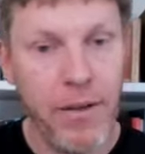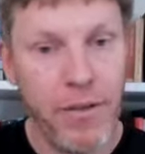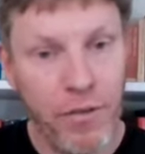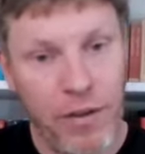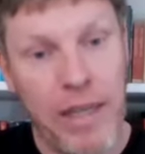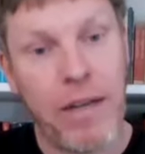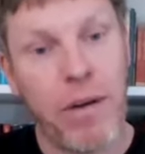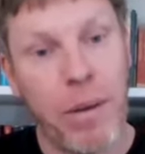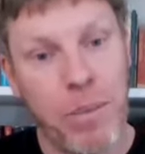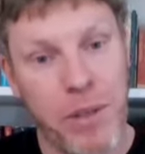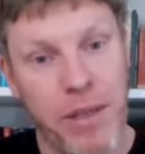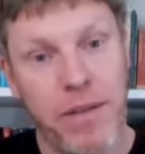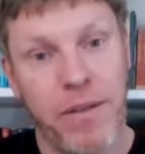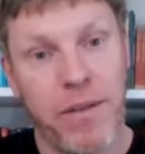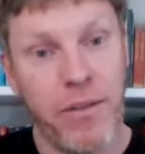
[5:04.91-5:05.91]
V
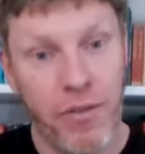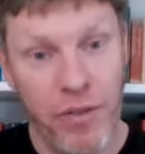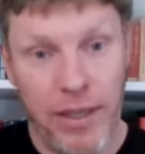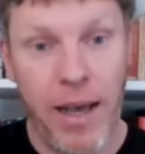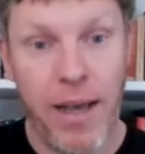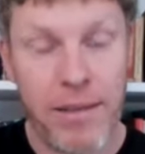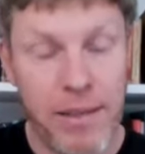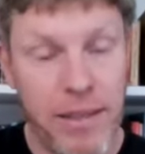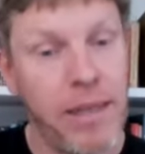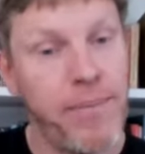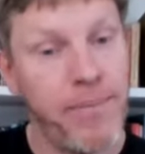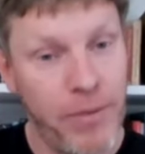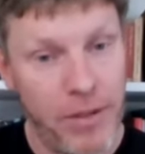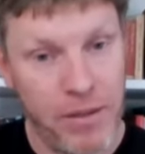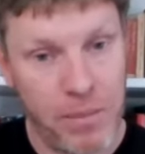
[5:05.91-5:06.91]
represents the velocity,
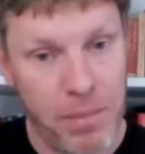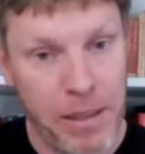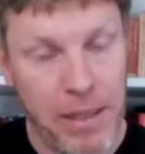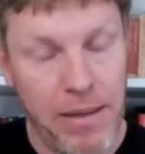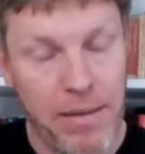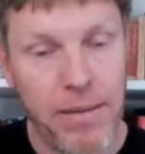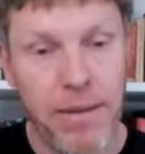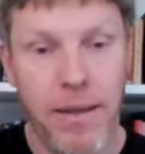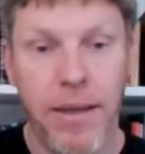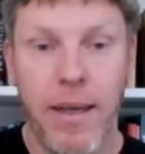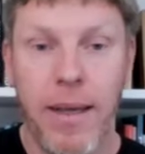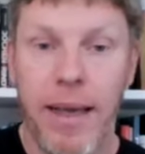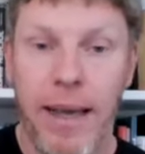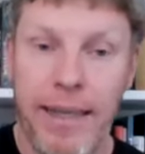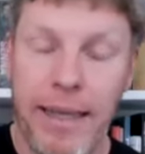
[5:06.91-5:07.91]
the speed.
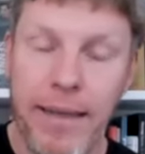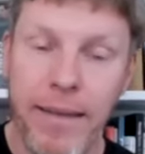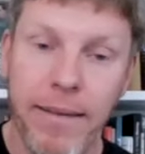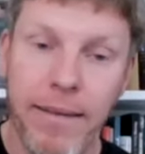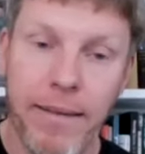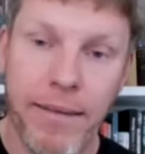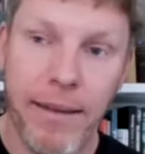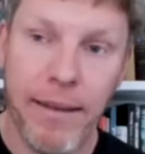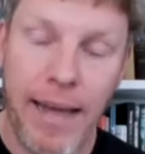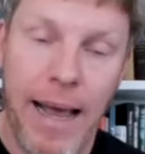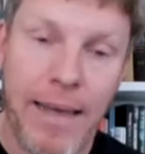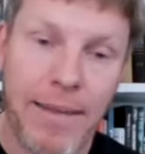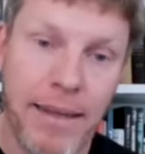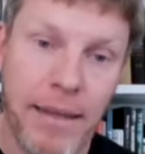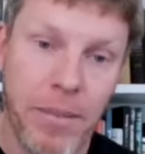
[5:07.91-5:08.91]
And then the
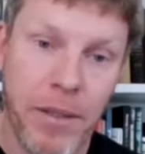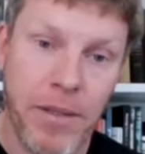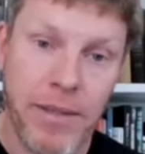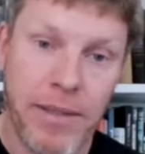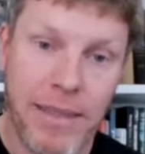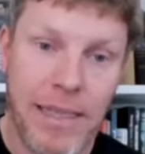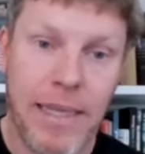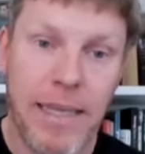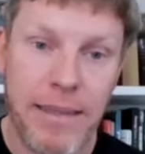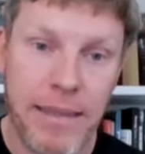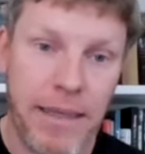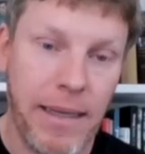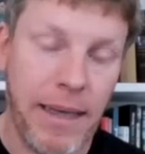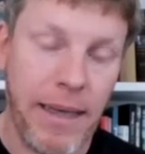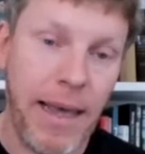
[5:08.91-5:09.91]
last element,
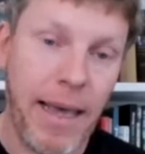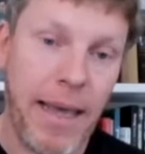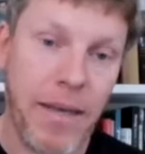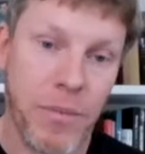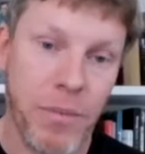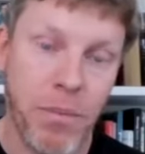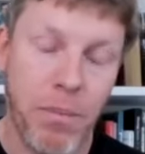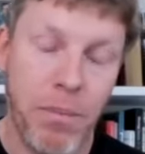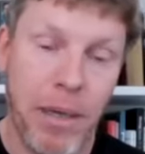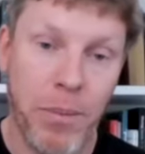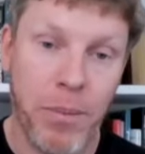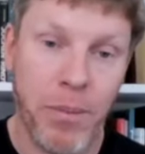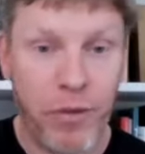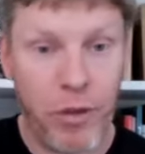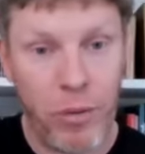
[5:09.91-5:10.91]
CDA, is made
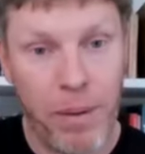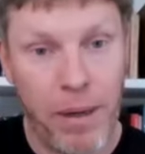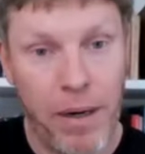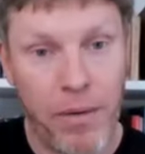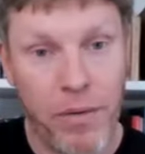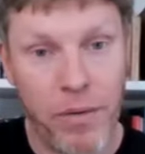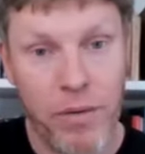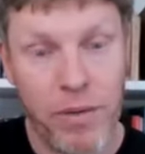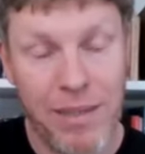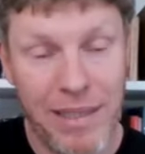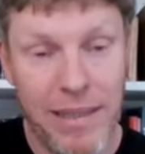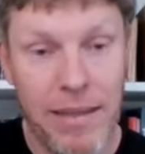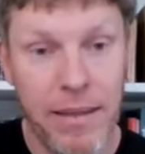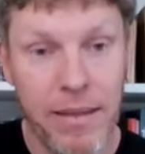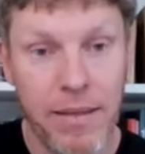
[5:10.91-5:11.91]
up of two parts.
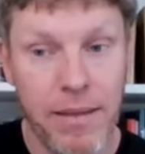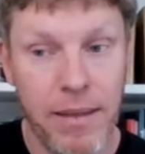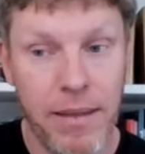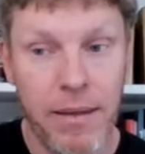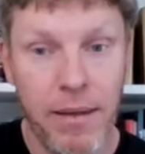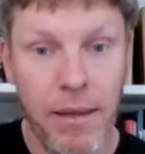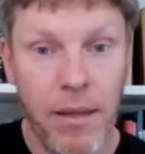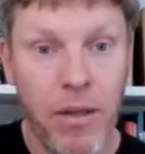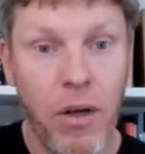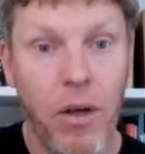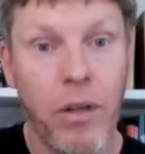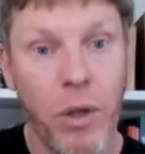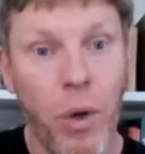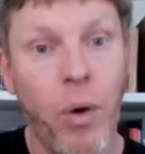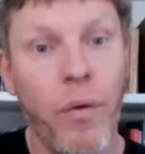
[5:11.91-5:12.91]
CD is
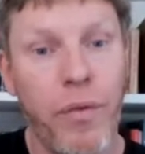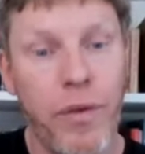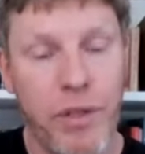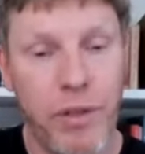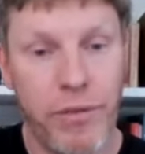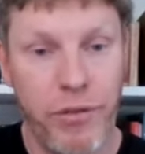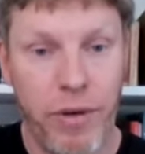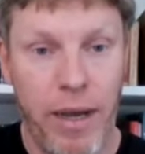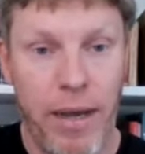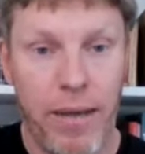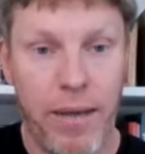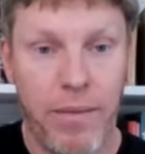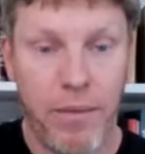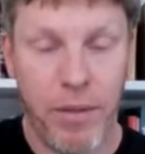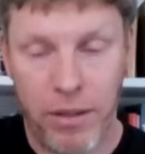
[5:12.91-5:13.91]
called a coefficient of
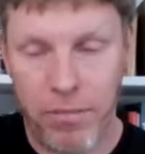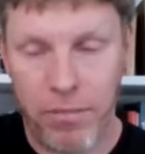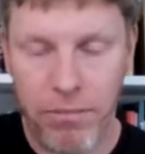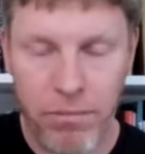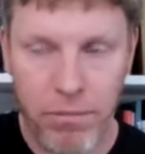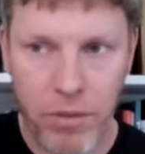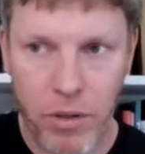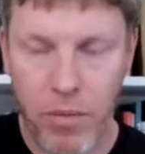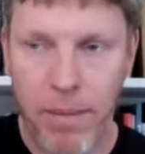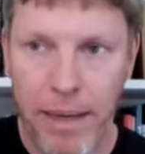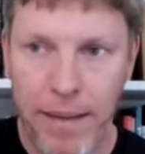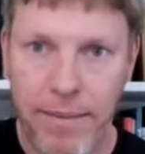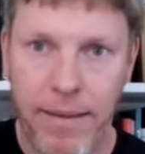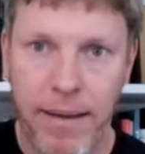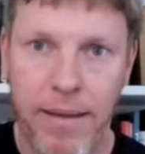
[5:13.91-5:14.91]
drag. I can come
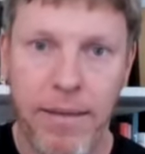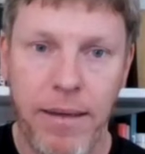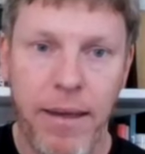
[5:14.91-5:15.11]
back to that.